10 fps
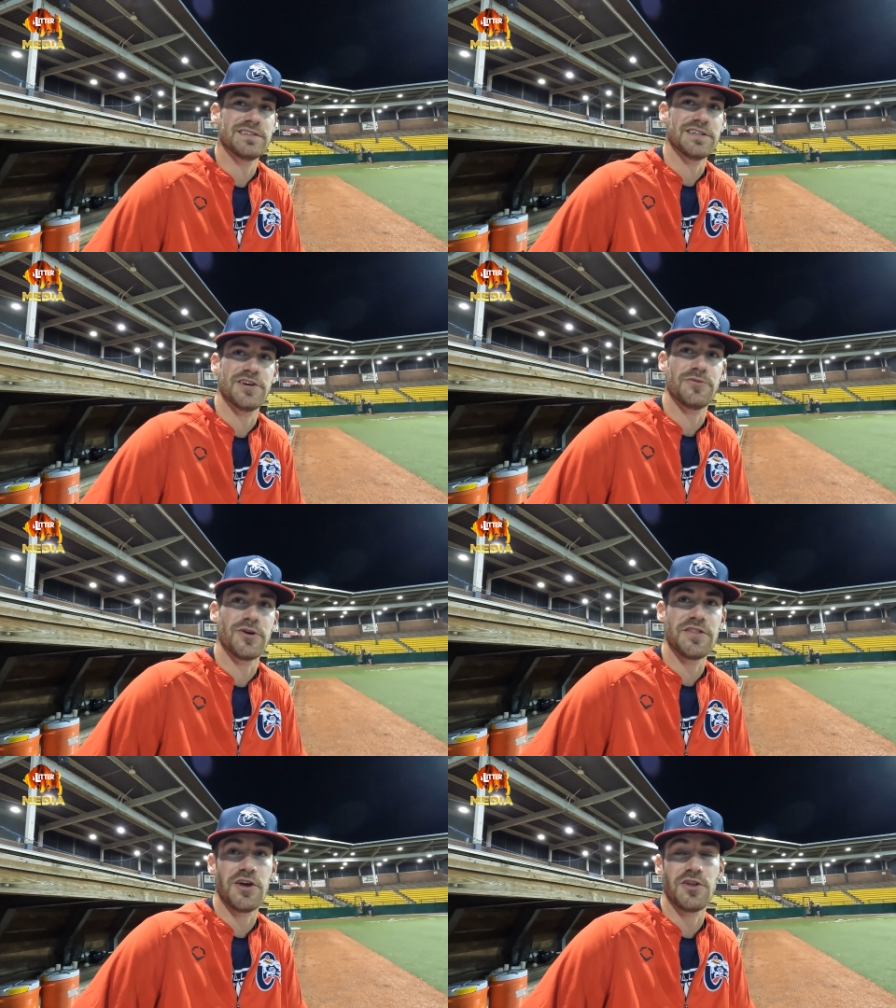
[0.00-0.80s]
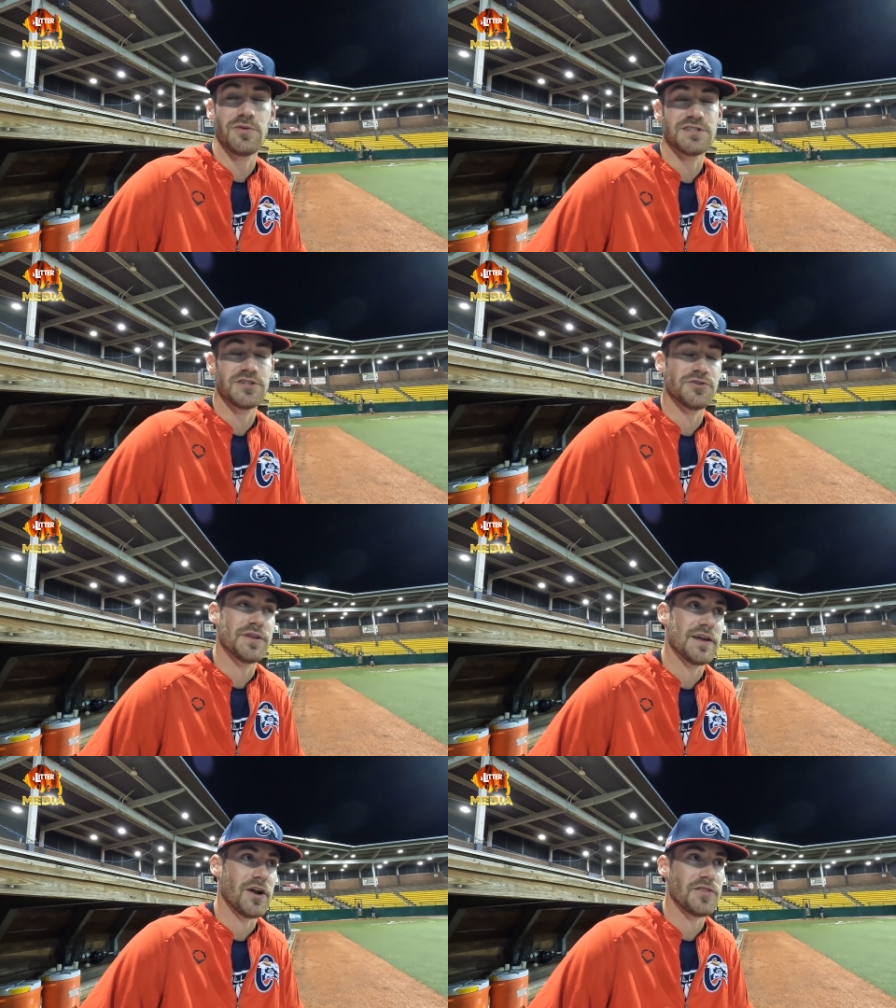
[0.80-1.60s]
You know, we're not the only ones that do
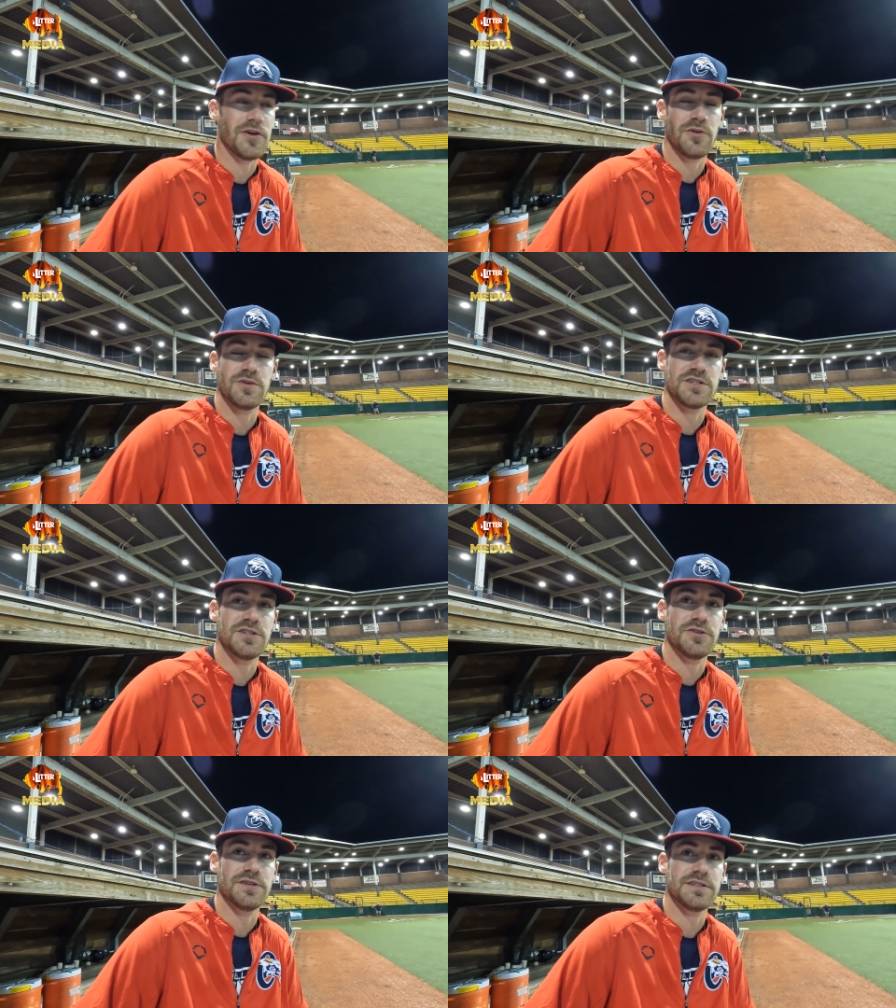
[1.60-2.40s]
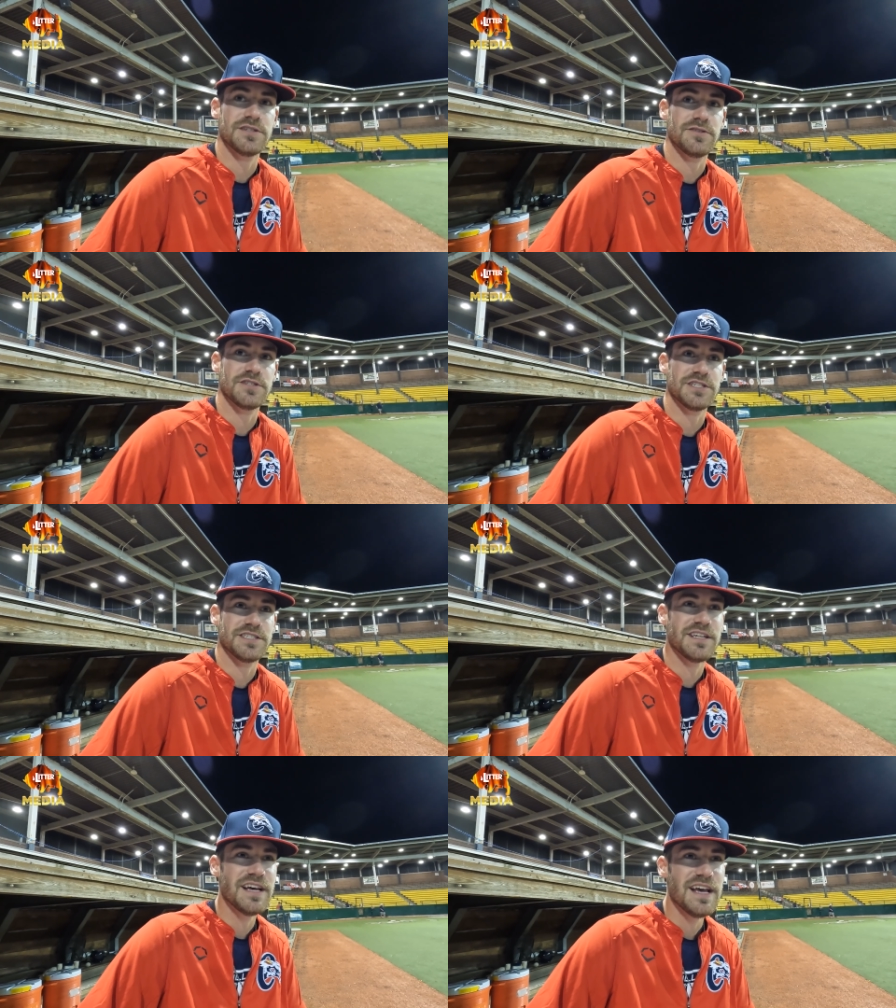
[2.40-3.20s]
it. They're not the only ones that do it. So it's just